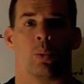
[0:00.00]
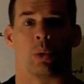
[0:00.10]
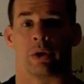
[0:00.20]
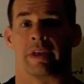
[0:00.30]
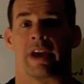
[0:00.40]

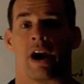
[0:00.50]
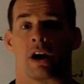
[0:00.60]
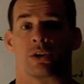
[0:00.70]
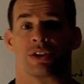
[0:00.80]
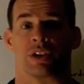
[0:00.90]
What are the
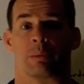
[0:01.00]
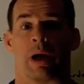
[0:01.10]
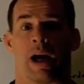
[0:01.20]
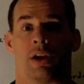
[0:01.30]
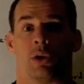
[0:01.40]
characteristic
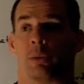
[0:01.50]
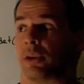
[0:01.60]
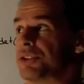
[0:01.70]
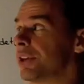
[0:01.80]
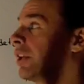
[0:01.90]

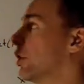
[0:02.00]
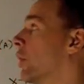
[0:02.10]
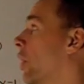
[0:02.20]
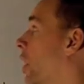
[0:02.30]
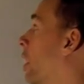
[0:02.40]
polynomials that can
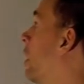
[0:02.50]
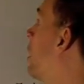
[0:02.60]
occur